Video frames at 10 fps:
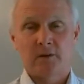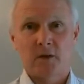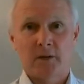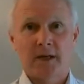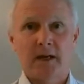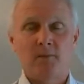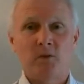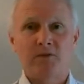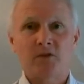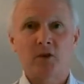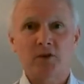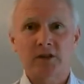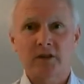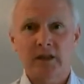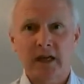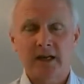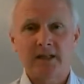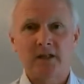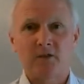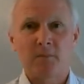Okay, we've looked at the
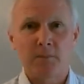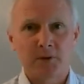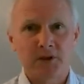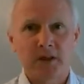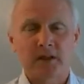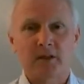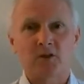idea of putting it